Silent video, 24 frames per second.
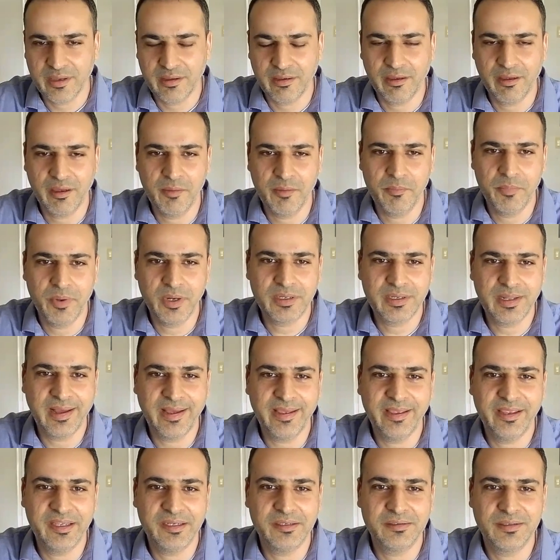but
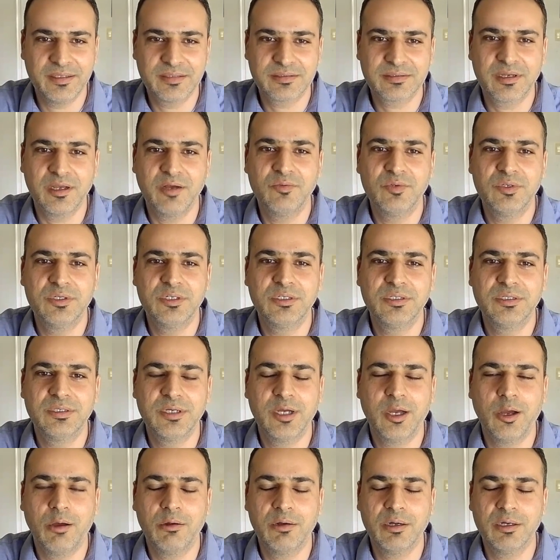I discovered
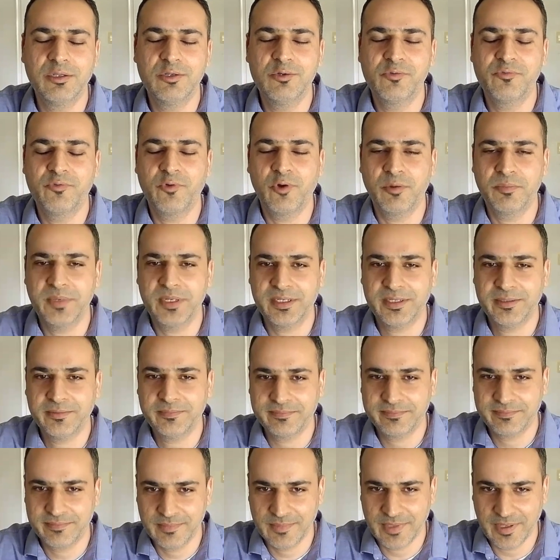audio format
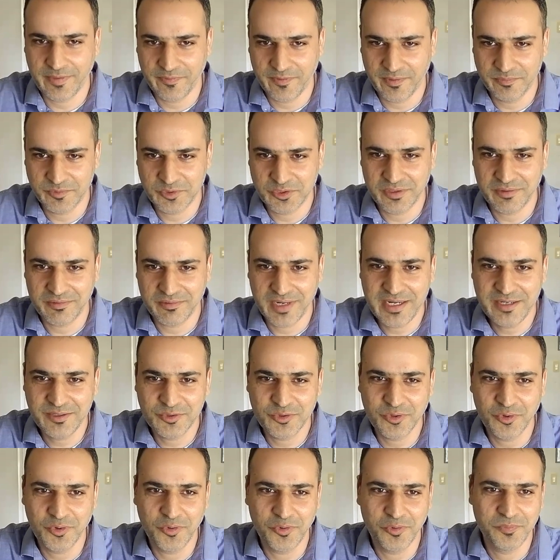consumption, right?
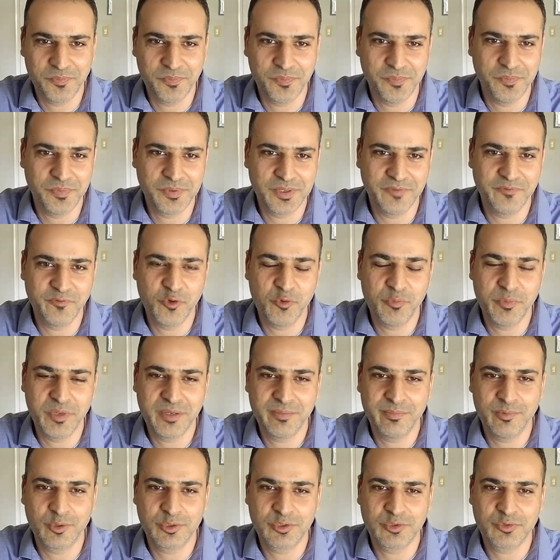So consuming
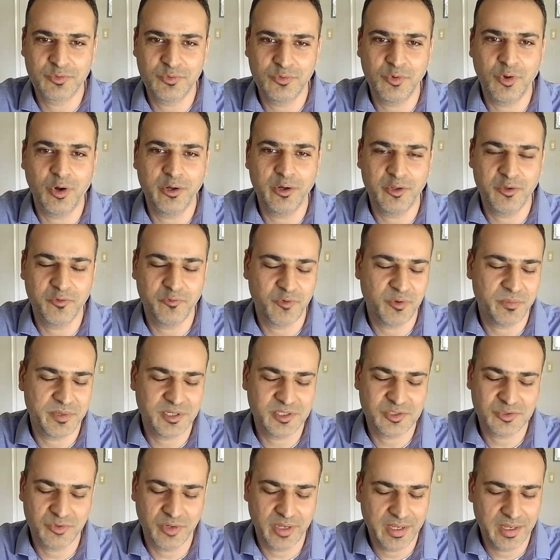books through audio format.
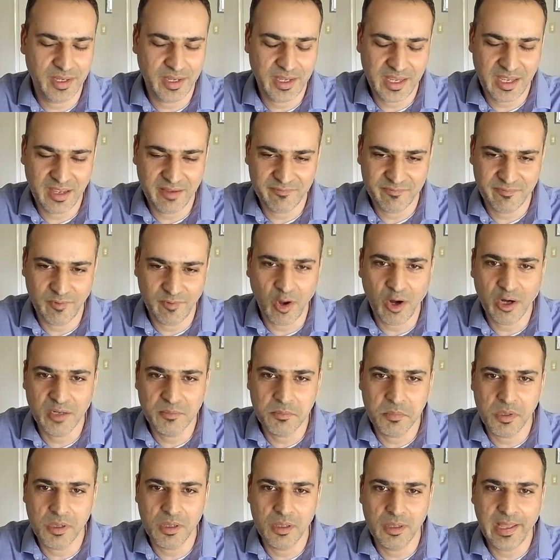So I have
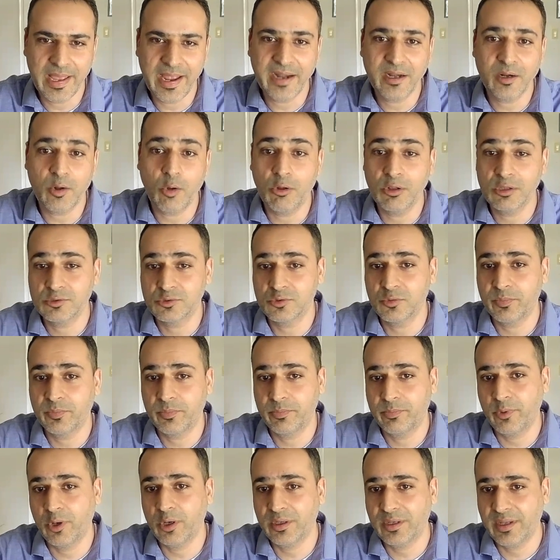Audible and also
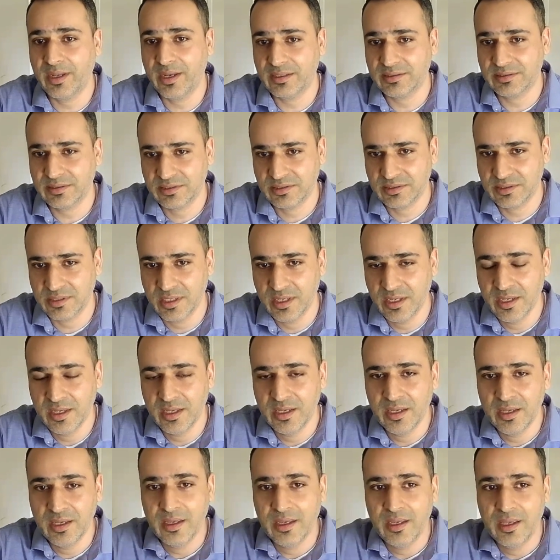podcasts.
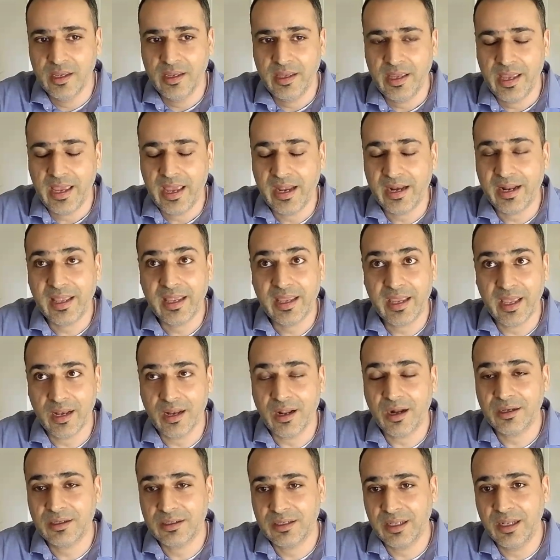And I cannot